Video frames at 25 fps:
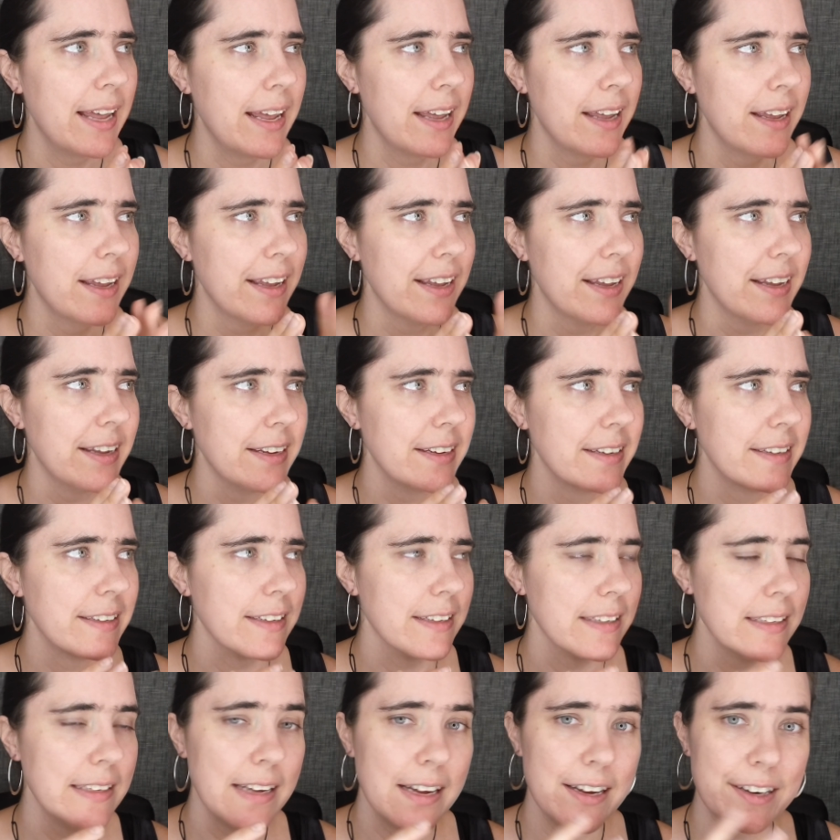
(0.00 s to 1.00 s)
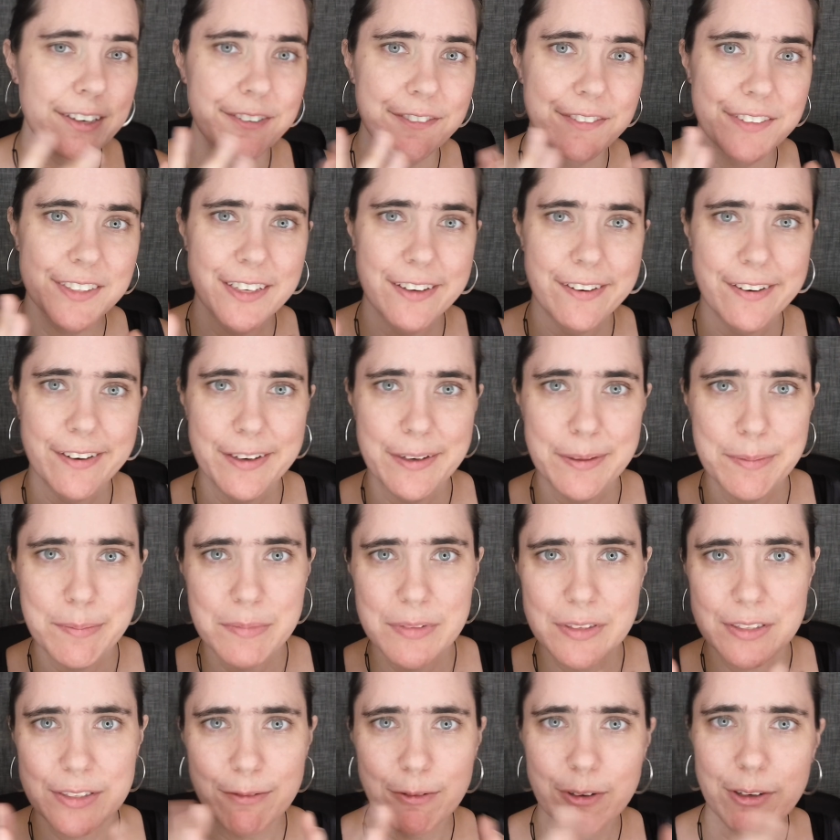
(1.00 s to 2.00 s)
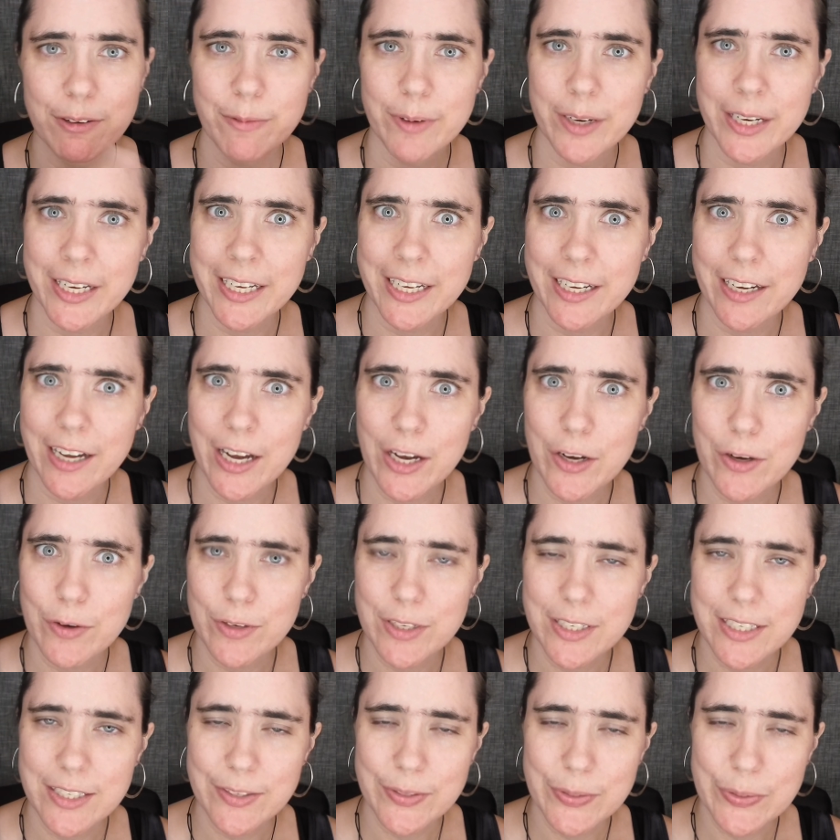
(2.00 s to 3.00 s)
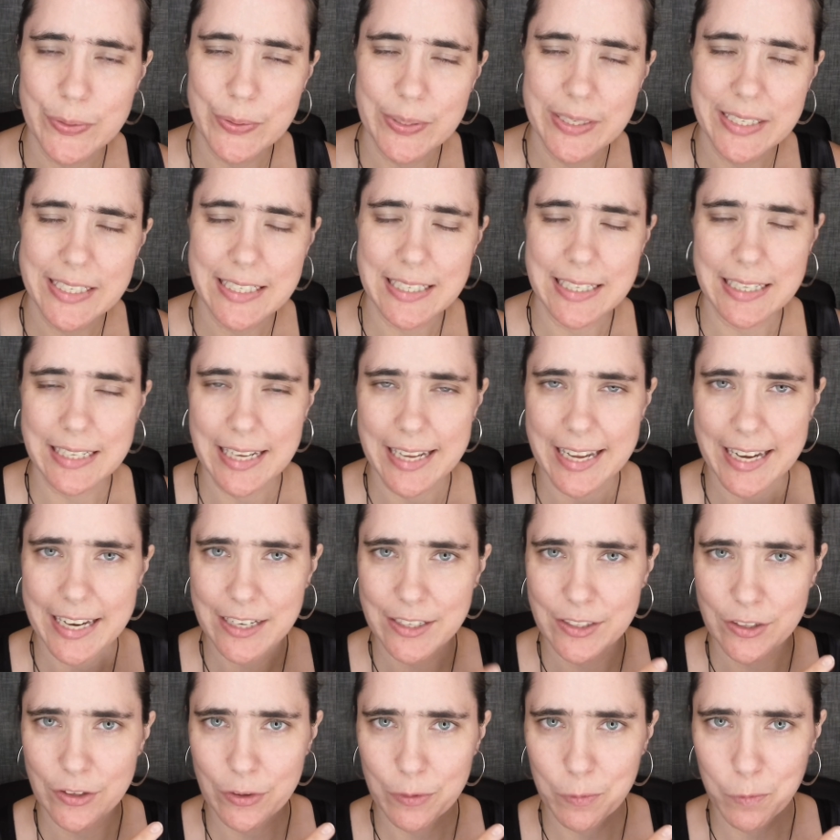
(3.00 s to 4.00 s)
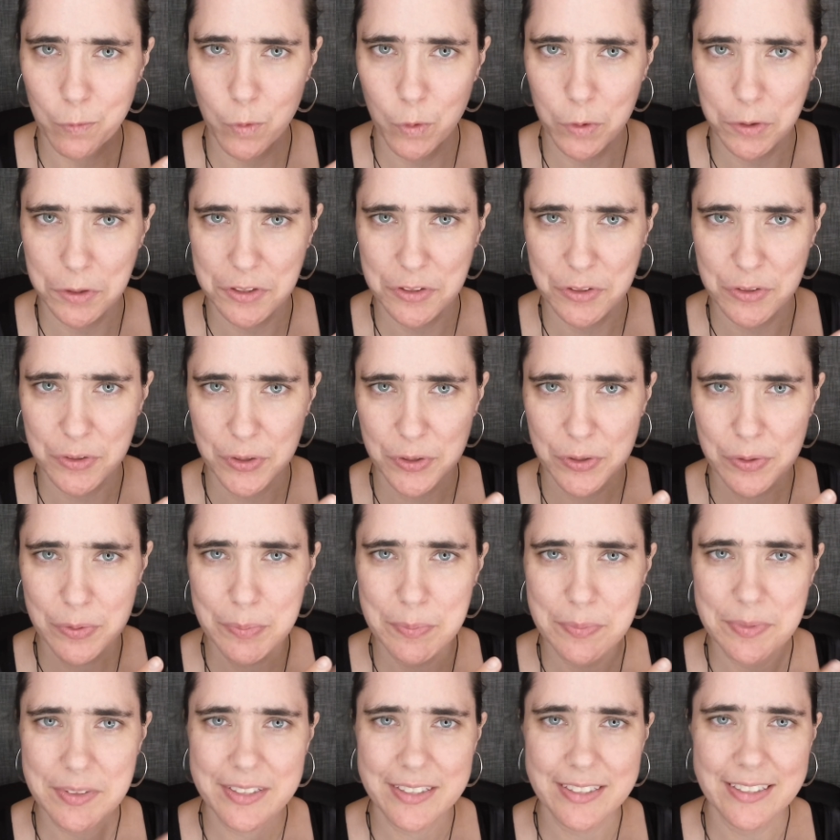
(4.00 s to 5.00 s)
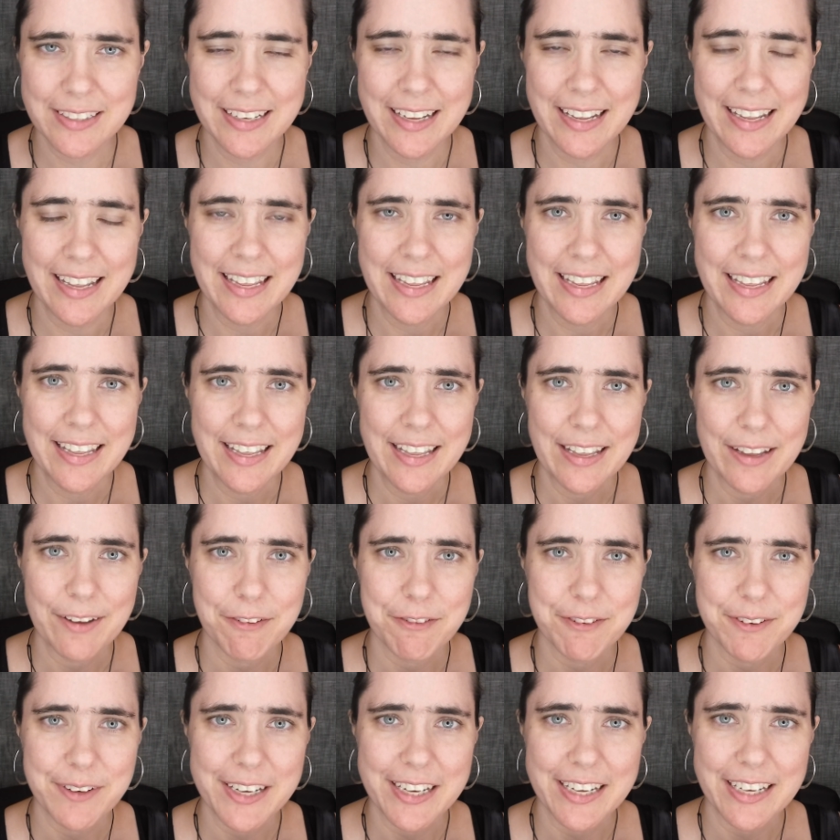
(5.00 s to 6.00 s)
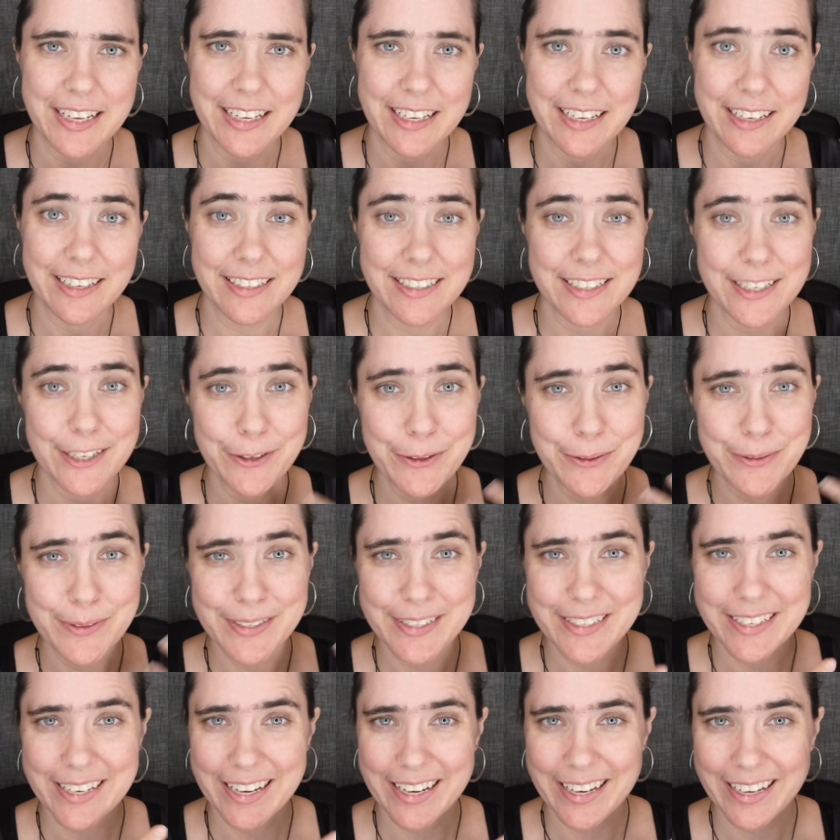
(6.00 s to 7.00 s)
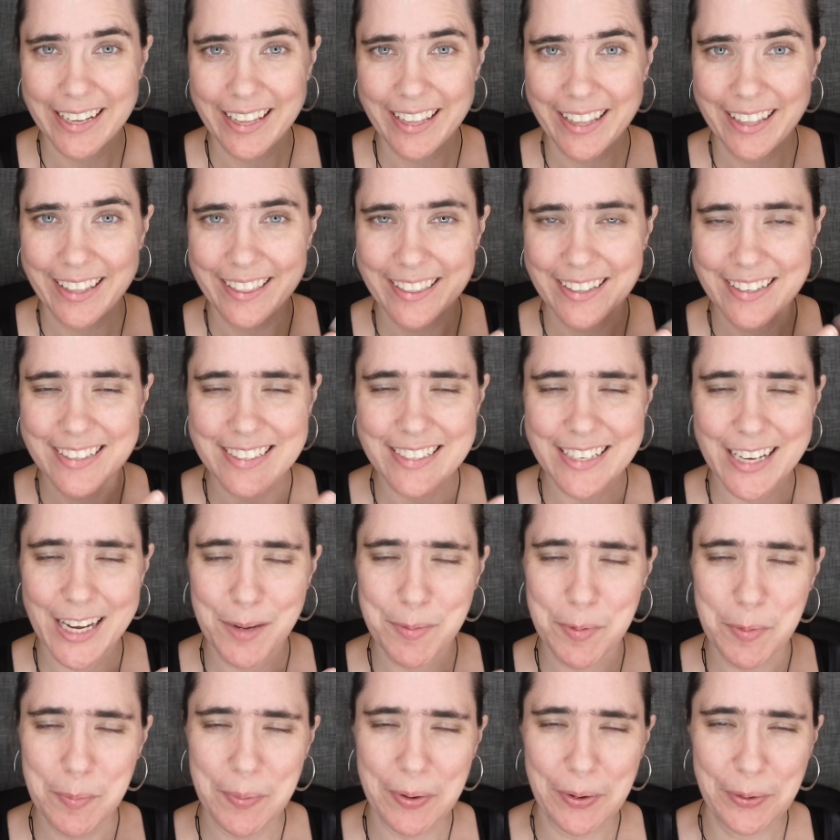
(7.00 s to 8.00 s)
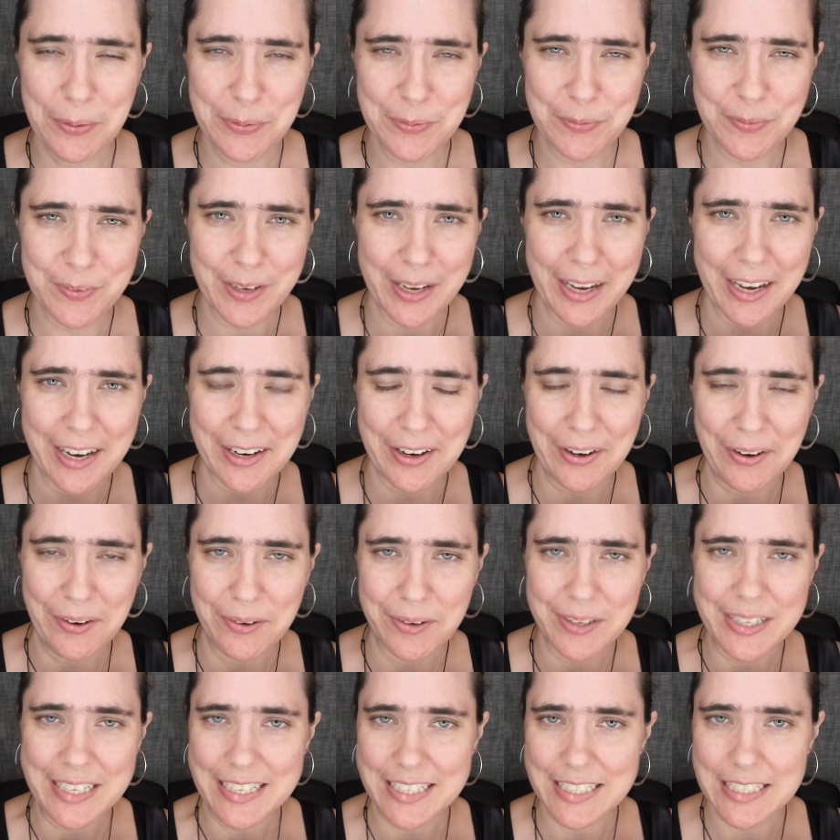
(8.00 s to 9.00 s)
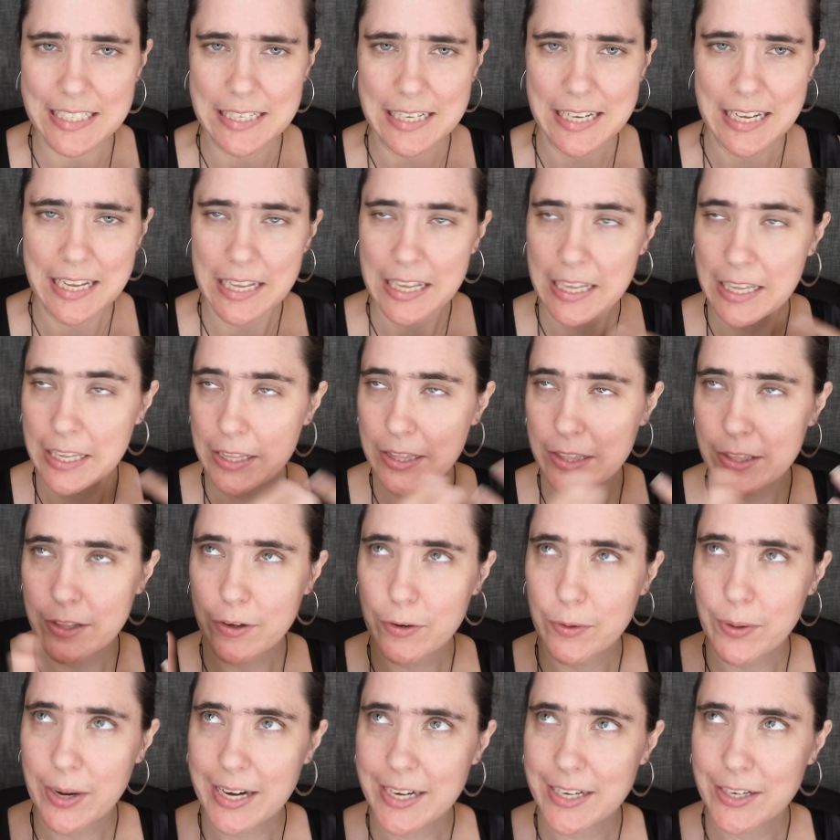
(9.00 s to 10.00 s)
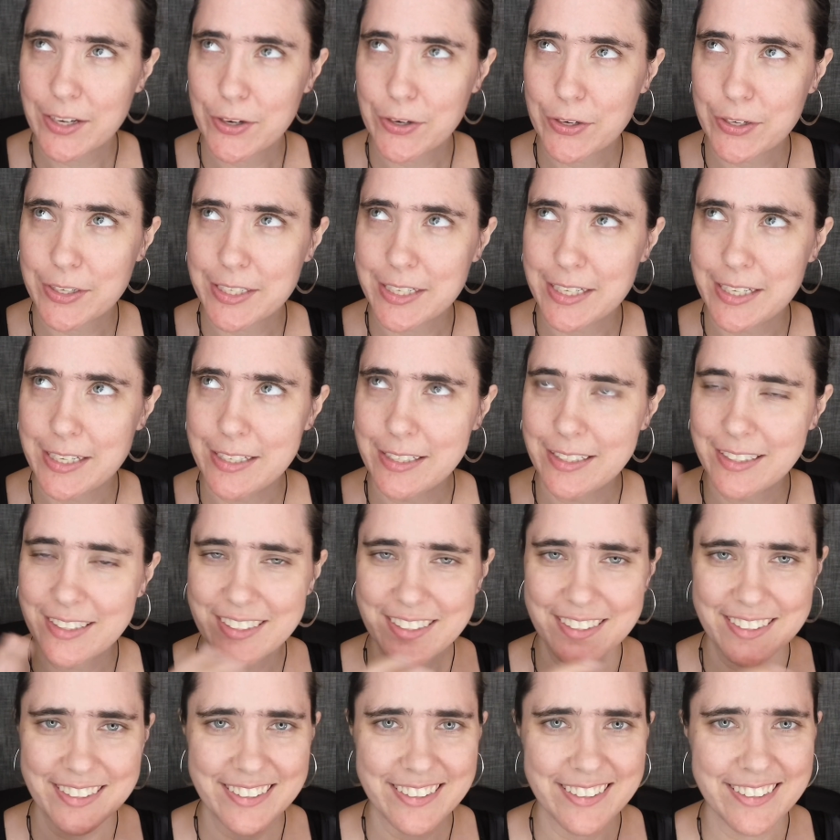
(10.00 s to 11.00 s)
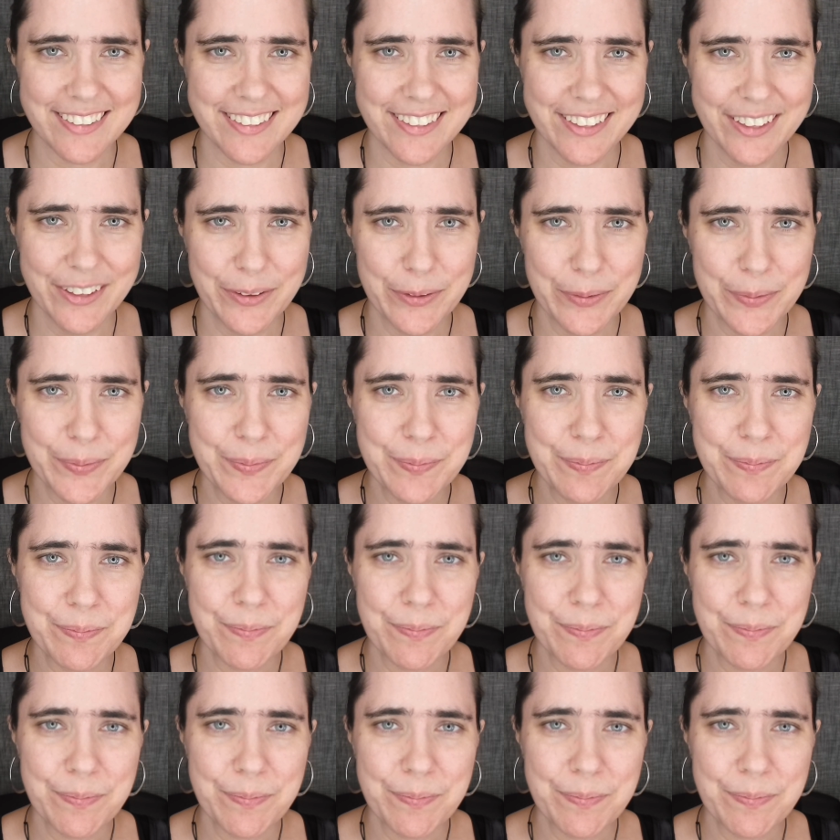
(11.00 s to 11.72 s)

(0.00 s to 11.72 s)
And a lot of times when we go to select our wardrobes, we don't take the same amount of care as the great artists do.